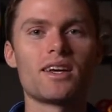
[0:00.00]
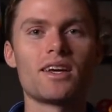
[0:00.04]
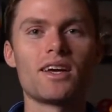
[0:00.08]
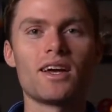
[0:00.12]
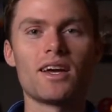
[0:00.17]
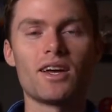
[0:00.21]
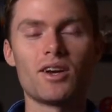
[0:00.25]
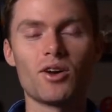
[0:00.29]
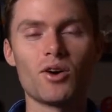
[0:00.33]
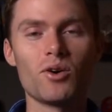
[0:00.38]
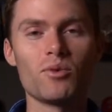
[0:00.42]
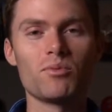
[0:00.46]

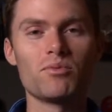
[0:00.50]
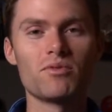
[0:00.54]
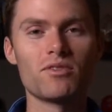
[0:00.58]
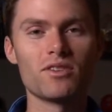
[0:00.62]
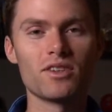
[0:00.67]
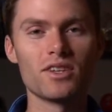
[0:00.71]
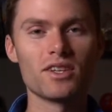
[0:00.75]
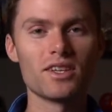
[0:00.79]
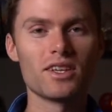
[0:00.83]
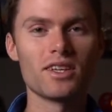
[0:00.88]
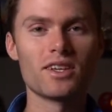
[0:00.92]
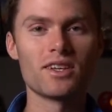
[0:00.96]
And
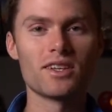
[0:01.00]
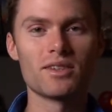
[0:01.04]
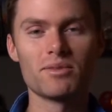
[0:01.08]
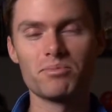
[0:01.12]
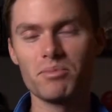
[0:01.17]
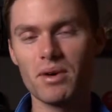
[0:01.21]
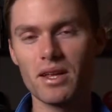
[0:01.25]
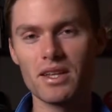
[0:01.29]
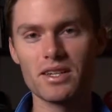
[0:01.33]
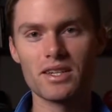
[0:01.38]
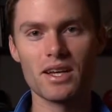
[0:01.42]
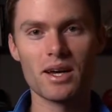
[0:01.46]
hopefully
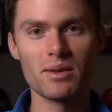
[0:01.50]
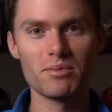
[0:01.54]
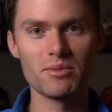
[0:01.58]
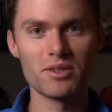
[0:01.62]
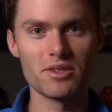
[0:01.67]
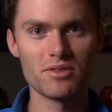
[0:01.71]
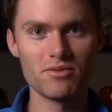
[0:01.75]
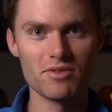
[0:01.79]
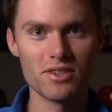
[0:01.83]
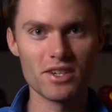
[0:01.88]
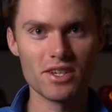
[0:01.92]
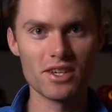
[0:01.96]
by the time
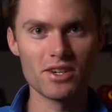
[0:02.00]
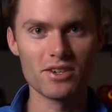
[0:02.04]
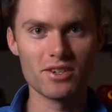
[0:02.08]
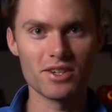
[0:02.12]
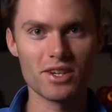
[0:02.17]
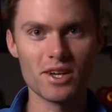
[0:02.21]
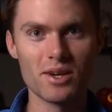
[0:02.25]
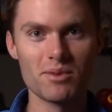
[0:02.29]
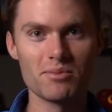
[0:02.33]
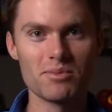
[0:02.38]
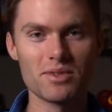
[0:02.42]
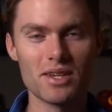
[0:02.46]
this video
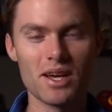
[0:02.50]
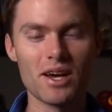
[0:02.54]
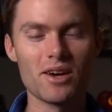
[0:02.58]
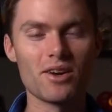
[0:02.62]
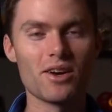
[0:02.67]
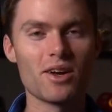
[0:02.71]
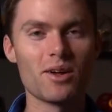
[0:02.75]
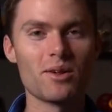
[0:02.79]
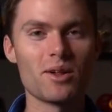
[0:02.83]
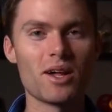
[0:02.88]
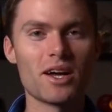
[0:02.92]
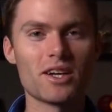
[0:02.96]
comes
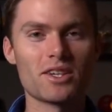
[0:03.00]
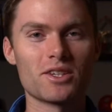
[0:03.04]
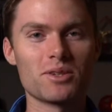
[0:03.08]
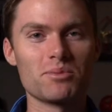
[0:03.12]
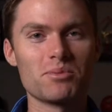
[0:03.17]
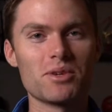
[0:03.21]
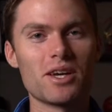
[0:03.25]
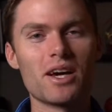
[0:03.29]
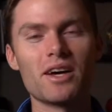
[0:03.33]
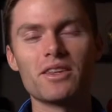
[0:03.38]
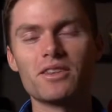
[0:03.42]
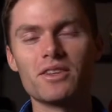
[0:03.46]
out, I'll actually
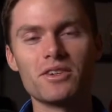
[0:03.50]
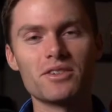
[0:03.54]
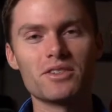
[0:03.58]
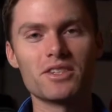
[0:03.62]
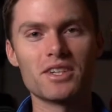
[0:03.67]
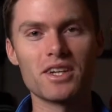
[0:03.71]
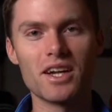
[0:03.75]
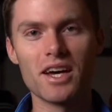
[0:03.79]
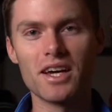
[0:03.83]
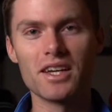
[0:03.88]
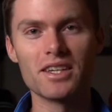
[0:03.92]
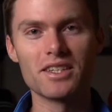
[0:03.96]
be out there
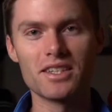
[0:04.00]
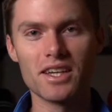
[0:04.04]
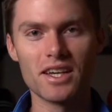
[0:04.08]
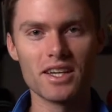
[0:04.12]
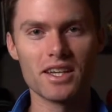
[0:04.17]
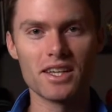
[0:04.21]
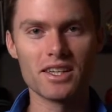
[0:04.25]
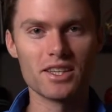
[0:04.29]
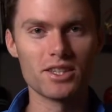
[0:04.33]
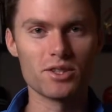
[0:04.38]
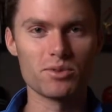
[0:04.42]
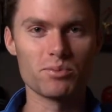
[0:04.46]
tonight
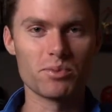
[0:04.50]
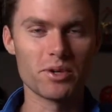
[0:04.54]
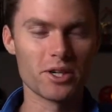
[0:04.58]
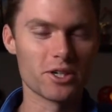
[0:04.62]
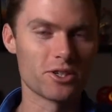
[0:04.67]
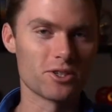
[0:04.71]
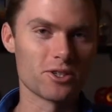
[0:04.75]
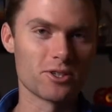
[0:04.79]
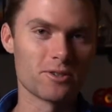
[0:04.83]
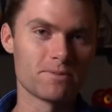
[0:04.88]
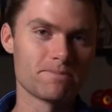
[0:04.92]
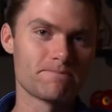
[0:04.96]
taking this
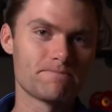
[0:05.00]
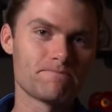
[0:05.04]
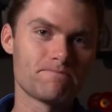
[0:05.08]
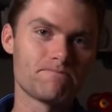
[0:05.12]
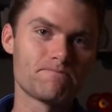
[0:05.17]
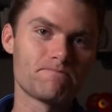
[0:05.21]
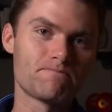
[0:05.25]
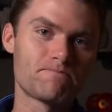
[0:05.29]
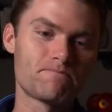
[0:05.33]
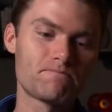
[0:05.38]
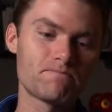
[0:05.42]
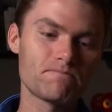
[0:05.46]
picture.
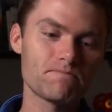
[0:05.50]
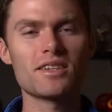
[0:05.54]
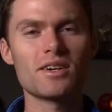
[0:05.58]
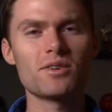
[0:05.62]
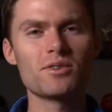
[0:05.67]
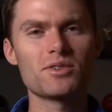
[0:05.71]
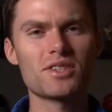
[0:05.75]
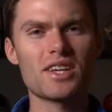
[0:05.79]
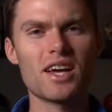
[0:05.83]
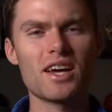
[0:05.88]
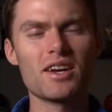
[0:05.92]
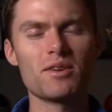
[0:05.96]
And as I
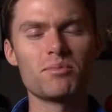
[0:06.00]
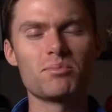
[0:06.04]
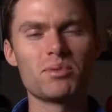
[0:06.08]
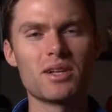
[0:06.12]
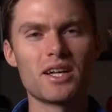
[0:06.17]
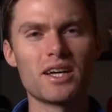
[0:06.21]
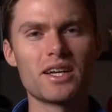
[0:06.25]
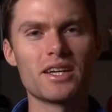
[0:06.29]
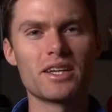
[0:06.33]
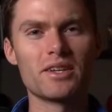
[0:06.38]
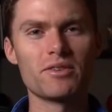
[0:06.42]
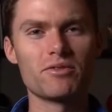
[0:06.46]
was kind of
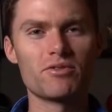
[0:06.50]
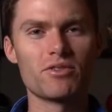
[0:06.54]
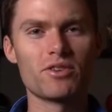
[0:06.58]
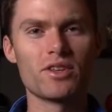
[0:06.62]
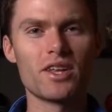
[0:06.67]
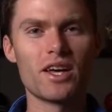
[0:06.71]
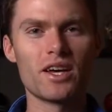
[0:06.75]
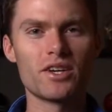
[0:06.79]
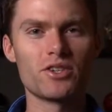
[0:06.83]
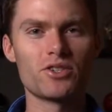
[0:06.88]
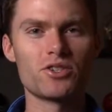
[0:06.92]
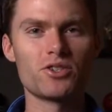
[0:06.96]
planning for
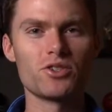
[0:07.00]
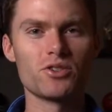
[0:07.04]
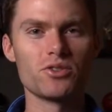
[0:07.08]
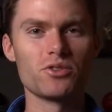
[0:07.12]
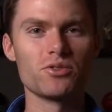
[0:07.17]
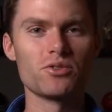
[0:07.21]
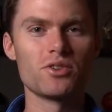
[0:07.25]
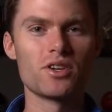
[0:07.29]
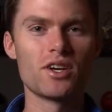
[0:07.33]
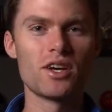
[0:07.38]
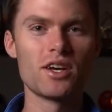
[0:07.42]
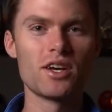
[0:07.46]
that
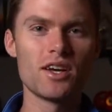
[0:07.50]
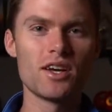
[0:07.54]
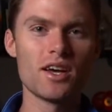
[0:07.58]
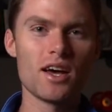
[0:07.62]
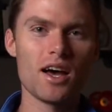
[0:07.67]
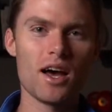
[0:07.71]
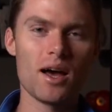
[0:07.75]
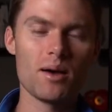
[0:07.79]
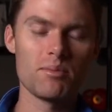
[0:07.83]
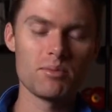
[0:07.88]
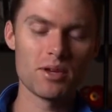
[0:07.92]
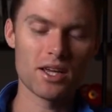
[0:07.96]
shoot,
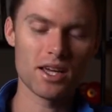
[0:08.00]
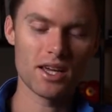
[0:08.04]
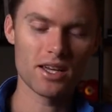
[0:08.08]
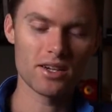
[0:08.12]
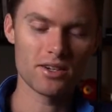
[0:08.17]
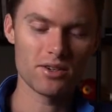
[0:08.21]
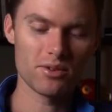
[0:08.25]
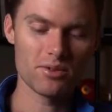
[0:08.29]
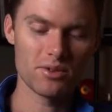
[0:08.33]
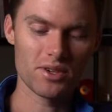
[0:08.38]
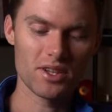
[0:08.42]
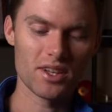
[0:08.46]
I began
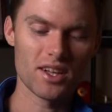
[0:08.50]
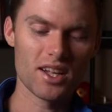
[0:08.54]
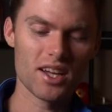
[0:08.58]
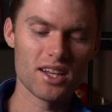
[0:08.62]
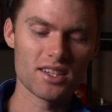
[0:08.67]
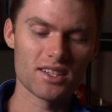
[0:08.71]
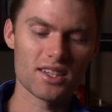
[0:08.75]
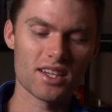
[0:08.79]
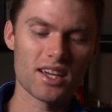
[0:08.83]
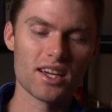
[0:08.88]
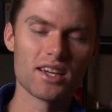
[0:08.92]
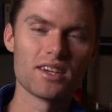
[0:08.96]
to
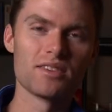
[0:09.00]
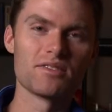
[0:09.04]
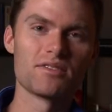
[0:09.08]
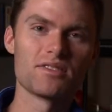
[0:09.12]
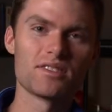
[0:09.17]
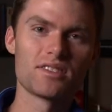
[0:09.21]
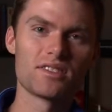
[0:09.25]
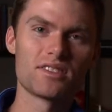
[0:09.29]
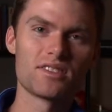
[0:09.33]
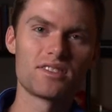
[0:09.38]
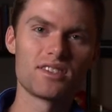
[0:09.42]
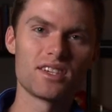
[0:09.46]
realize kind of
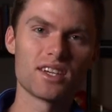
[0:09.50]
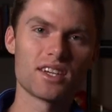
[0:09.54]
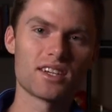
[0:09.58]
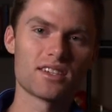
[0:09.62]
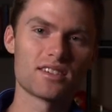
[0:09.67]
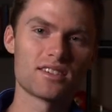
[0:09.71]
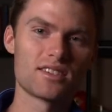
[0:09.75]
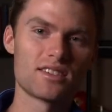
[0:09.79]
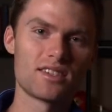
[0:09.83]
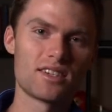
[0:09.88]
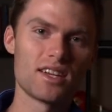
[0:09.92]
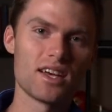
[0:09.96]
6
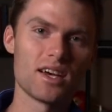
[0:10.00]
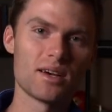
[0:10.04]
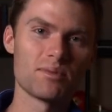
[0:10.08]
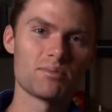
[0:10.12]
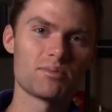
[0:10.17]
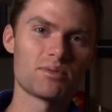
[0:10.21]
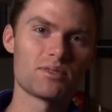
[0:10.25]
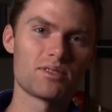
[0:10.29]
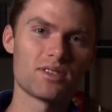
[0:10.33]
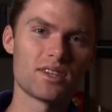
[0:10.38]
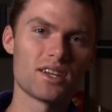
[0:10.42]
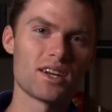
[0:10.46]

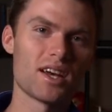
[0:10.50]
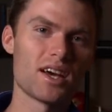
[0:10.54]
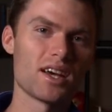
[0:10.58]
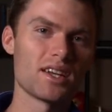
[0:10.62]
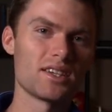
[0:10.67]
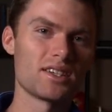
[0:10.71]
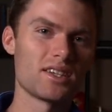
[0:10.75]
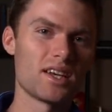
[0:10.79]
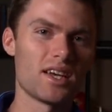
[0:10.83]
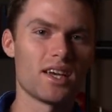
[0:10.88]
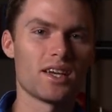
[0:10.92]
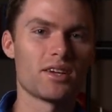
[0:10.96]
steps that I
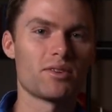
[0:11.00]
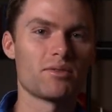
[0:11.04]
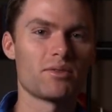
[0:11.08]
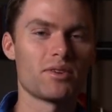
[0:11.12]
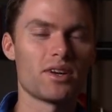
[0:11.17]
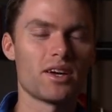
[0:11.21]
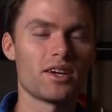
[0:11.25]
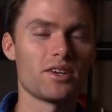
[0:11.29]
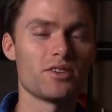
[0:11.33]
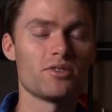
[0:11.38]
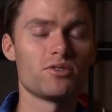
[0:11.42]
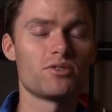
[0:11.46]
take when
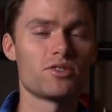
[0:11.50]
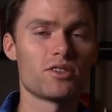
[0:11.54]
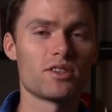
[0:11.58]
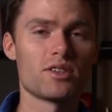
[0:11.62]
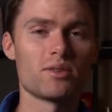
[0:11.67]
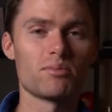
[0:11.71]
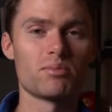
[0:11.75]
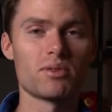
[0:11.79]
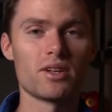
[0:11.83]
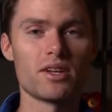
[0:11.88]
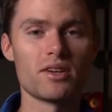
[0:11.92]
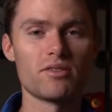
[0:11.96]
I usually
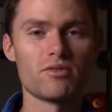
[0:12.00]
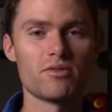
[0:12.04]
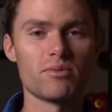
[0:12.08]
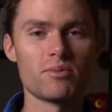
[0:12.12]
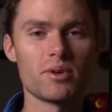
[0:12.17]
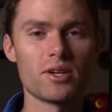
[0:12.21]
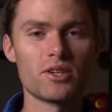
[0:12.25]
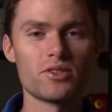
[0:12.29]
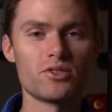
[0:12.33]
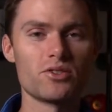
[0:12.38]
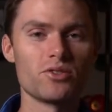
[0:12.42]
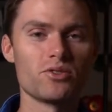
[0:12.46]
plan for
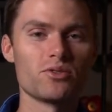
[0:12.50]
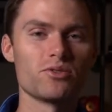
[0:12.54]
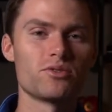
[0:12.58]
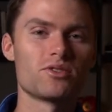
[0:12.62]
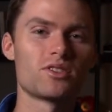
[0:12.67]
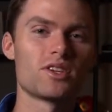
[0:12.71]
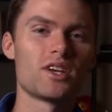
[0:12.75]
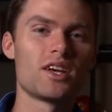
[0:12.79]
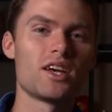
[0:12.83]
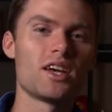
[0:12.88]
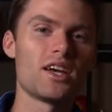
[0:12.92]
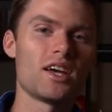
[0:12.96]
my shoots,
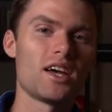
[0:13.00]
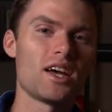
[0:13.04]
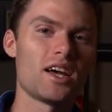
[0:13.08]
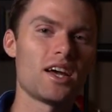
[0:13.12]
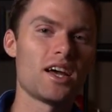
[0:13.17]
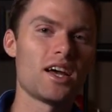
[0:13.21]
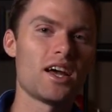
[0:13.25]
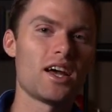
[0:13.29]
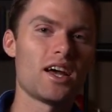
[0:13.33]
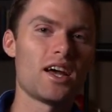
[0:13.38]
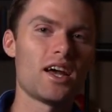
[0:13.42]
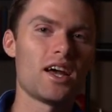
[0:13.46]

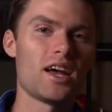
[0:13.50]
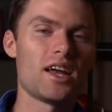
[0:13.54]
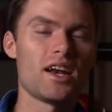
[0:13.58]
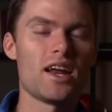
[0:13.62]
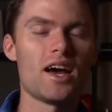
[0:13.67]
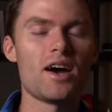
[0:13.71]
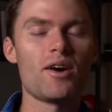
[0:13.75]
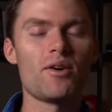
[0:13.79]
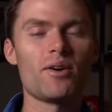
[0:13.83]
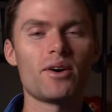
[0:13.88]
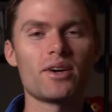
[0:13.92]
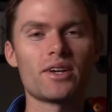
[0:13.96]
and
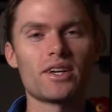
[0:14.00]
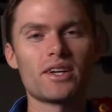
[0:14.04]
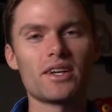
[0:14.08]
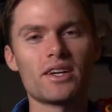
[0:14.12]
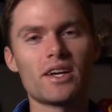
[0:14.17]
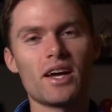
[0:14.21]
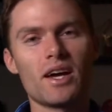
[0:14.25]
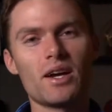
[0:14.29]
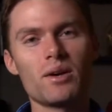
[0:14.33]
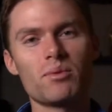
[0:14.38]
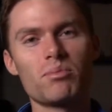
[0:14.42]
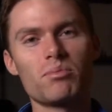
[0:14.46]
how I could
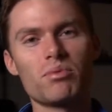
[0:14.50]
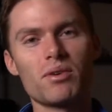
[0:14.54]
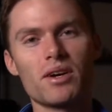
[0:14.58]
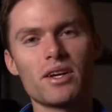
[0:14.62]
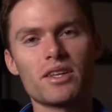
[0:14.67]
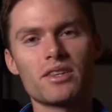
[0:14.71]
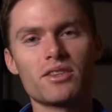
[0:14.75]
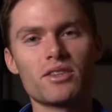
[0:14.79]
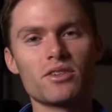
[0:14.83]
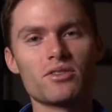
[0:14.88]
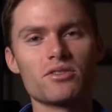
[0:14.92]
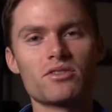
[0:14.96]
kind of
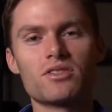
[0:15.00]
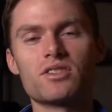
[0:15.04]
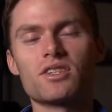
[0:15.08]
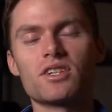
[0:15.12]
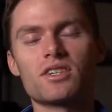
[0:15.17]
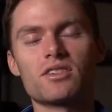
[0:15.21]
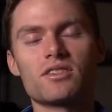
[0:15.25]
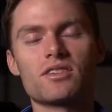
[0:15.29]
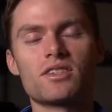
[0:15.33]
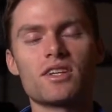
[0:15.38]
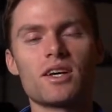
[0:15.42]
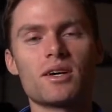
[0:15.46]
break those
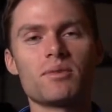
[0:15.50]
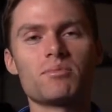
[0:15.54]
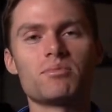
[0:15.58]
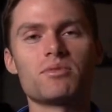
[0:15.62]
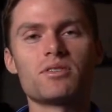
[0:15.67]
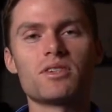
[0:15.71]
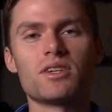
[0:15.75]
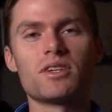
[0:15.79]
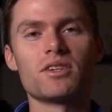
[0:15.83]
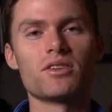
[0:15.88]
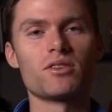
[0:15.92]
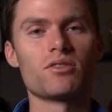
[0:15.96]
6
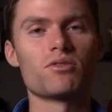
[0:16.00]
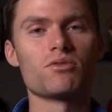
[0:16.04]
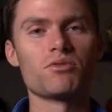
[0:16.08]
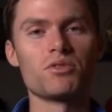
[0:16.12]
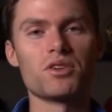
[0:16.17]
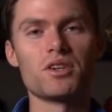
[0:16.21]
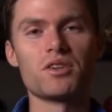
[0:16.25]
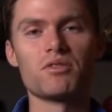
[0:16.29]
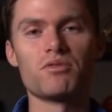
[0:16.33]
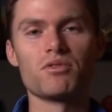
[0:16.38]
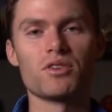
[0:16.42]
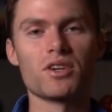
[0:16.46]
steps into 3
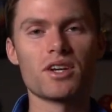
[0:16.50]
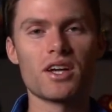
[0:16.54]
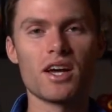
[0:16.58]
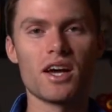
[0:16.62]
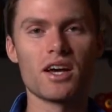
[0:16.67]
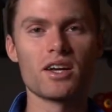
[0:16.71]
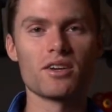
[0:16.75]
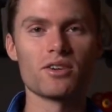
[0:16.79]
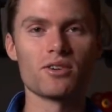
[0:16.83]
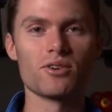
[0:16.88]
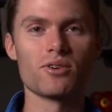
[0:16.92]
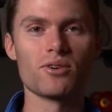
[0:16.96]
different
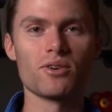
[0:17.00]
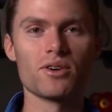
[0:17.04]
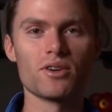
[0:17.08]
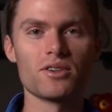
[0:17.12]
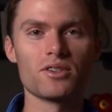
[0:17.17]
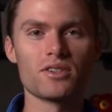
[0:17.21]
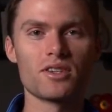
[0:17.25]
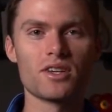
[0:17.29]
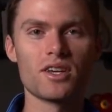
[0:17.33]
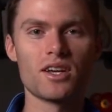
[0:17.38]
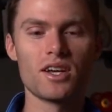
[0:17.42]
categories.